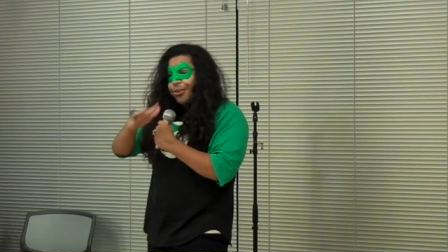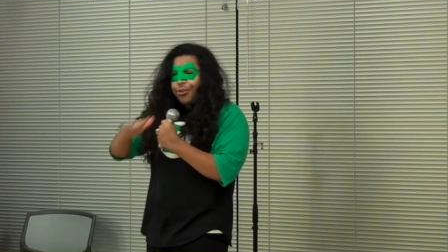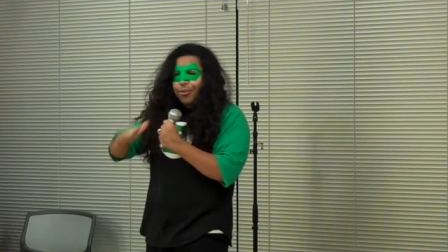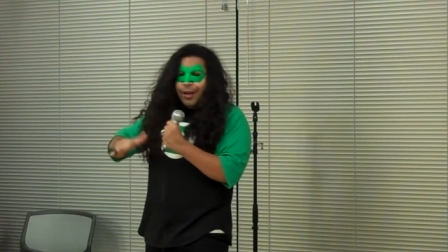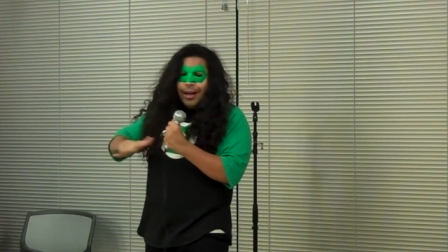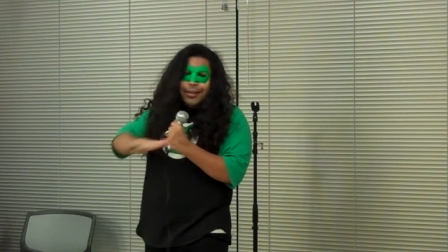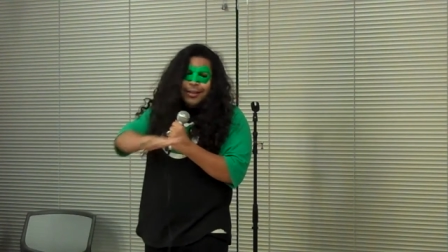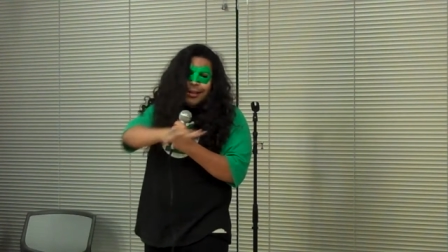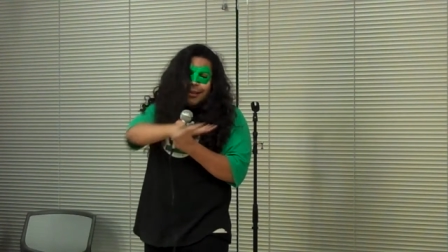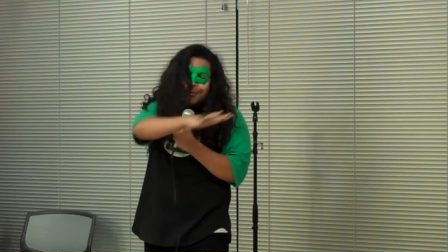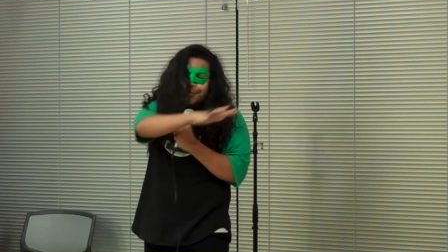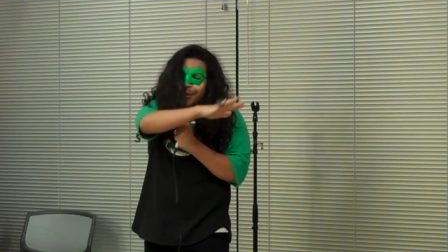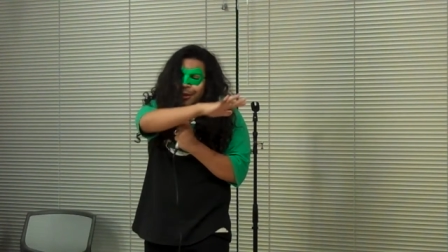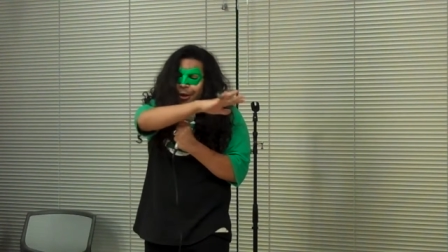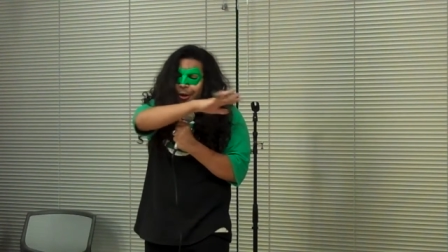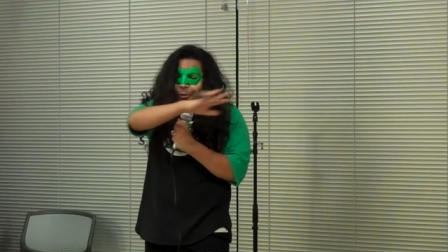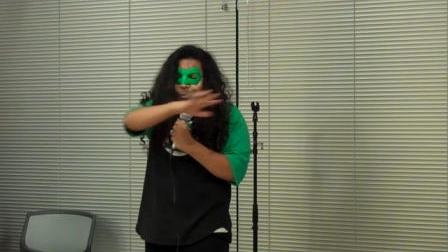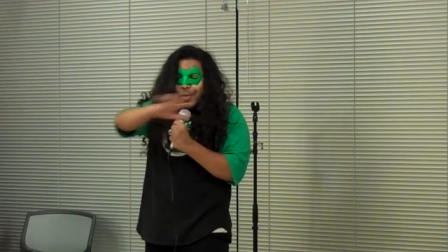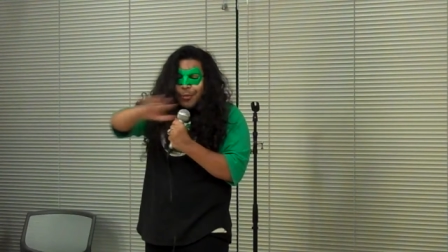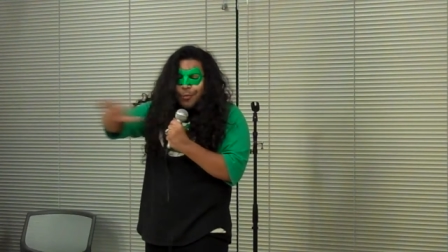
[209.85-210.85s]
So I think, you
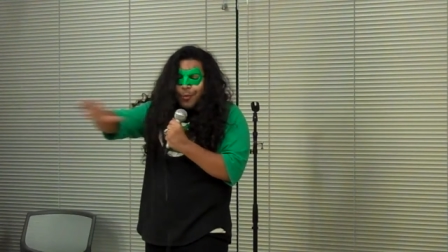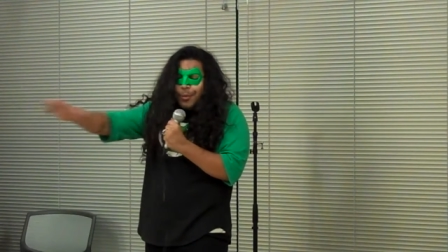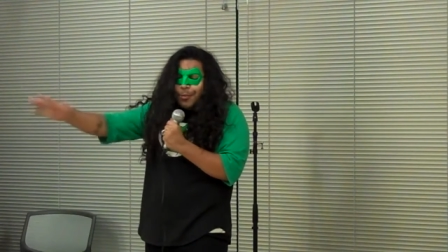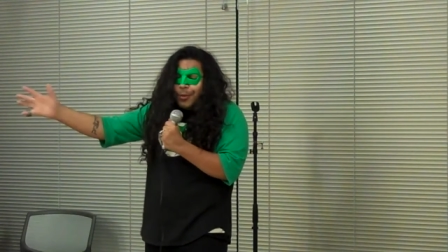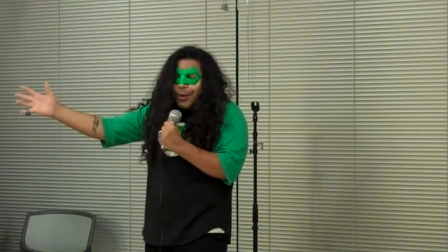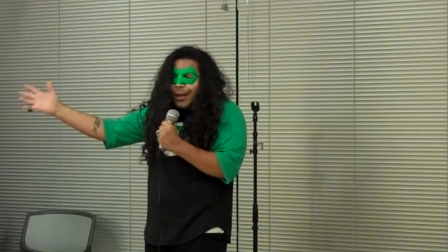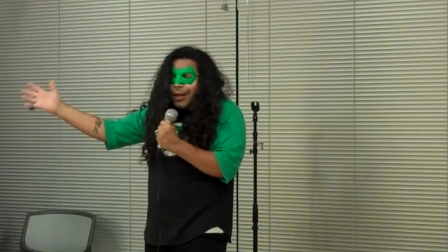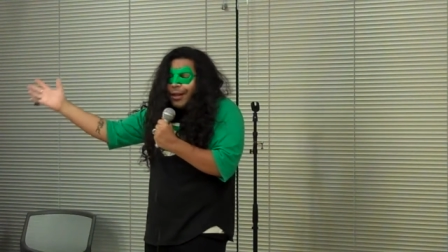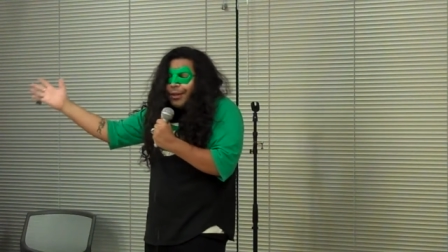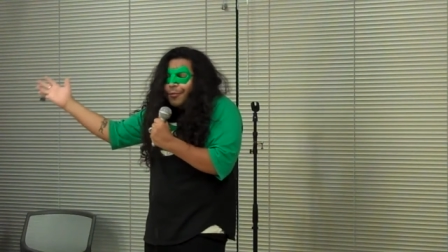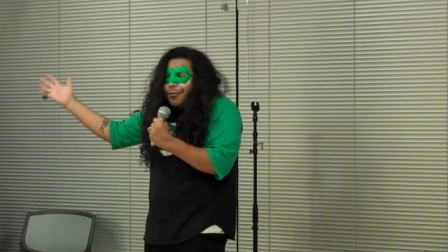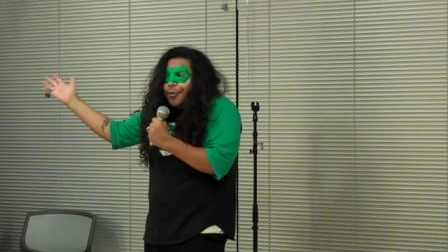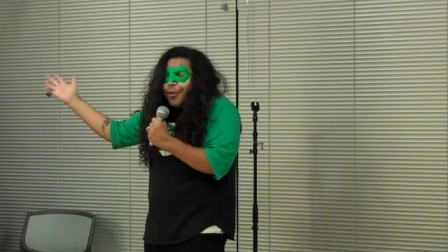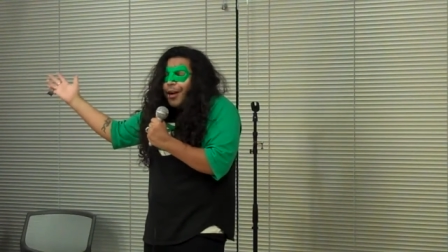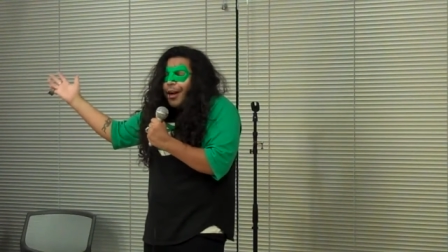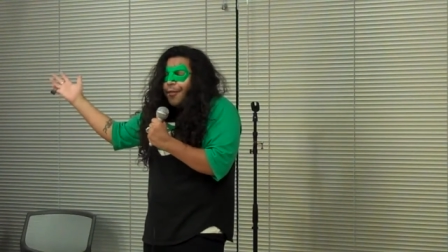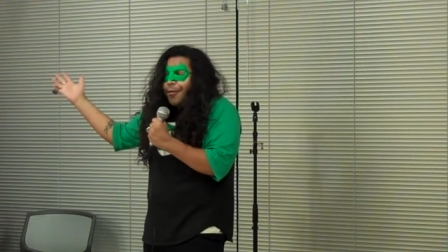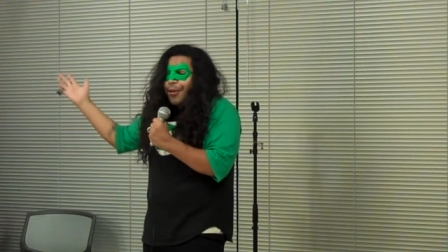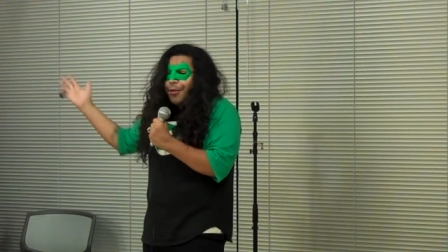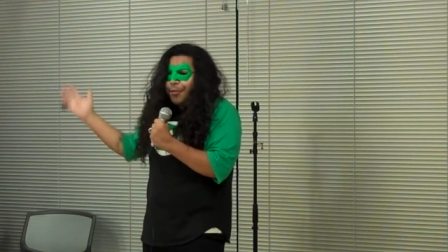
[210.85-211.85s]
know, we bring it
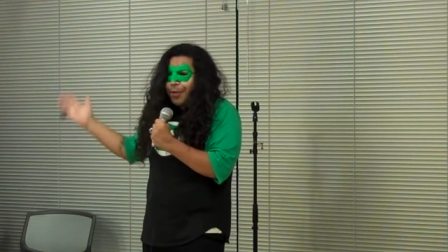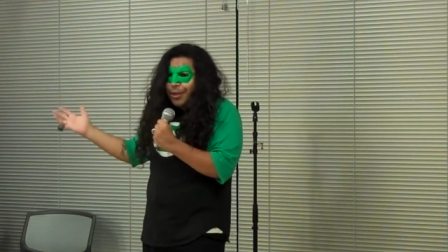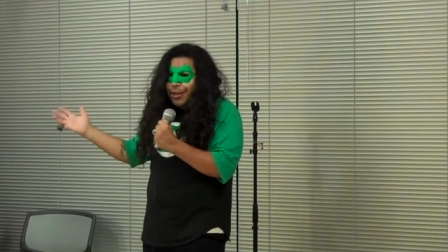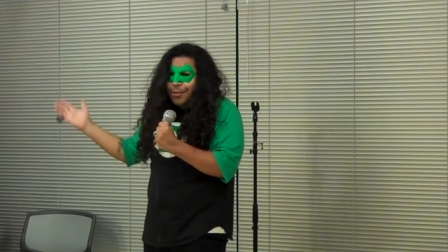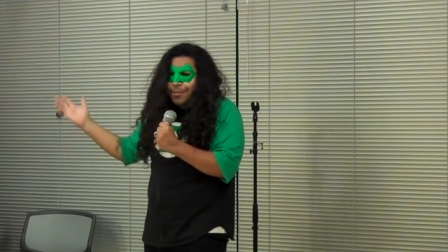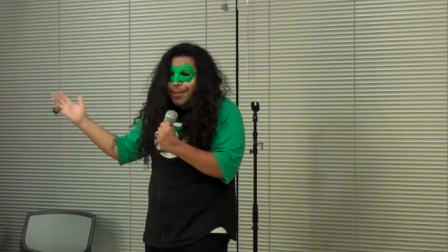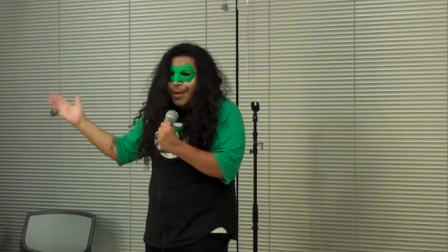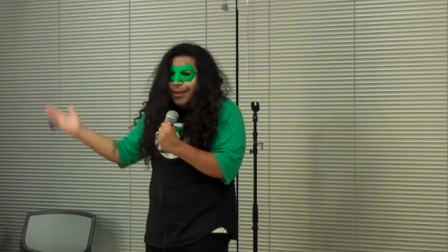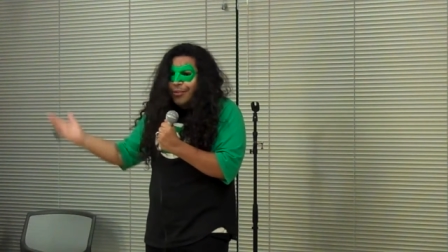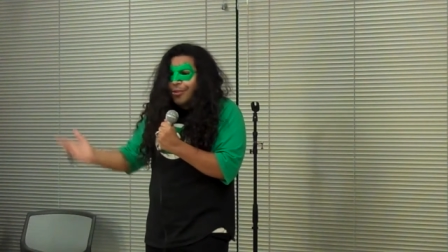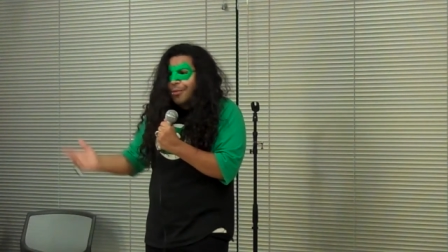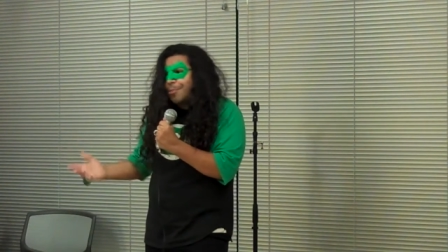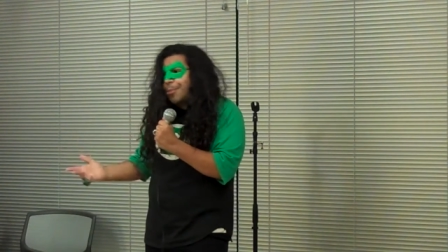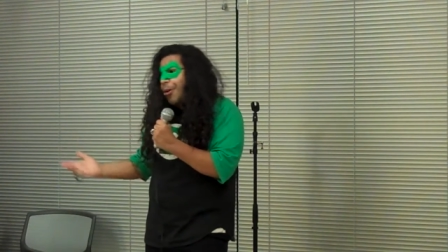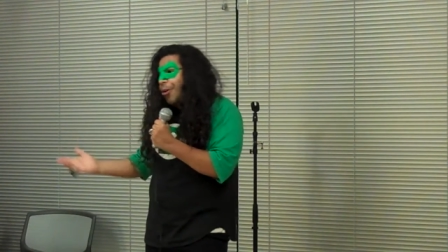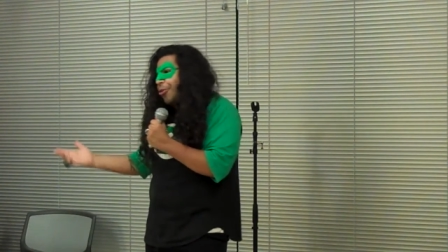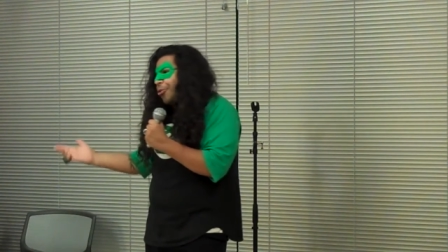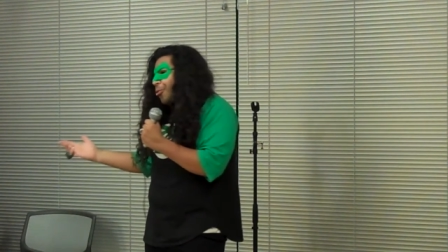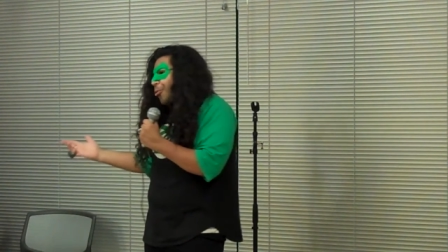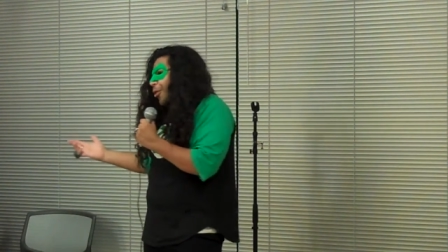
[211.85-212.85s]
for everyone, the best of
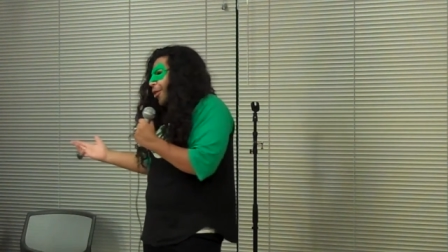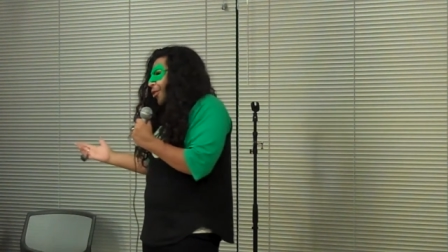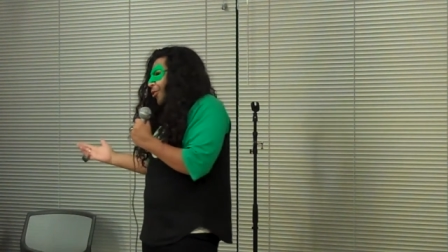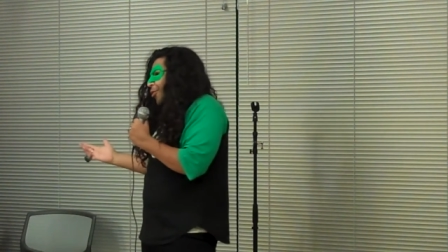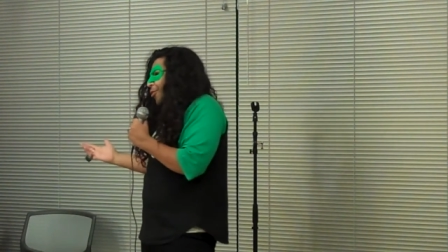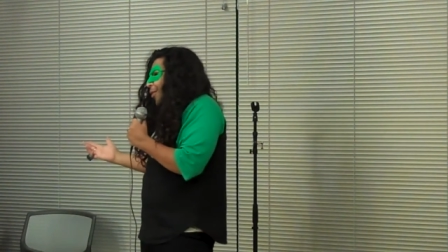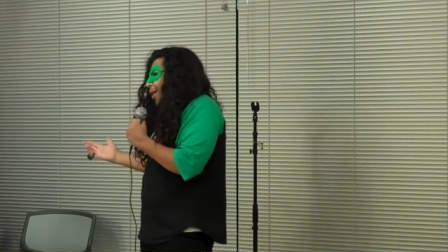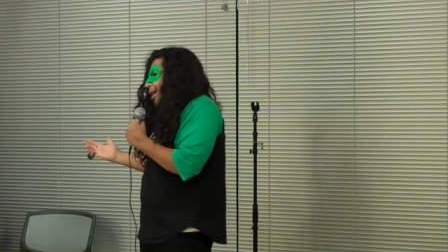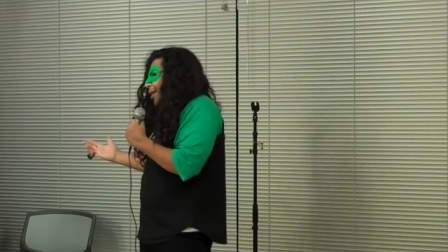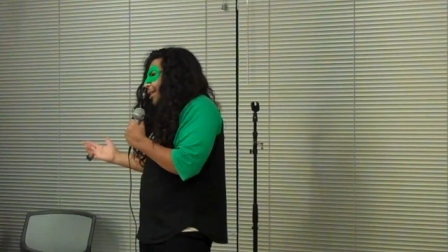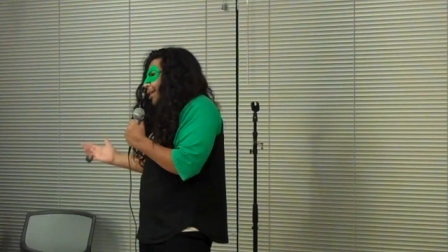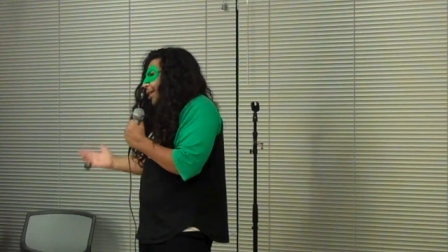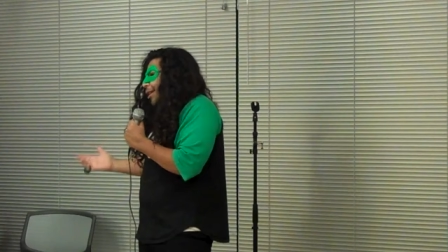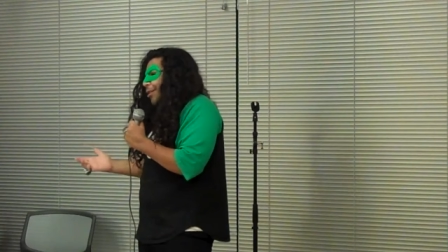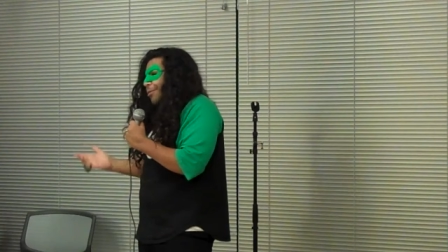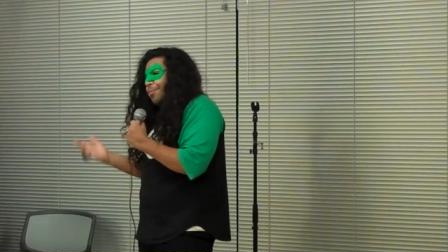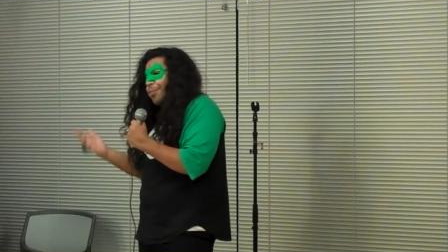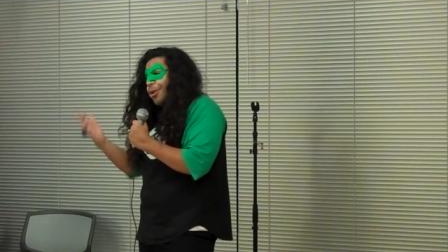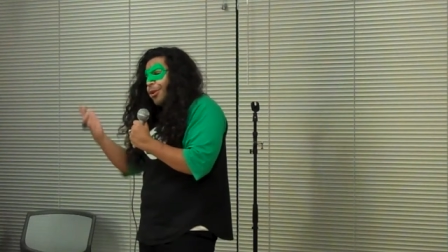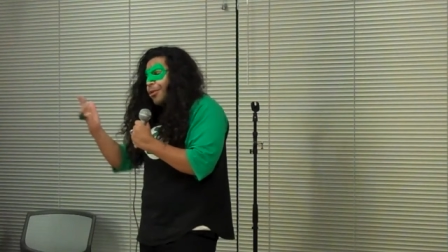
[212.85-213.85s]
both worlds right
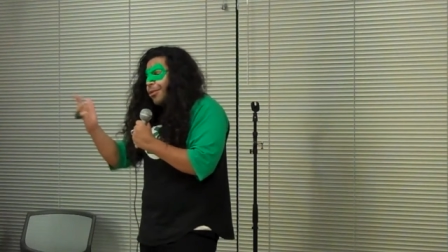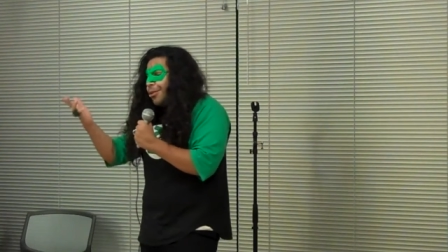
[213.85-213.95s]
there.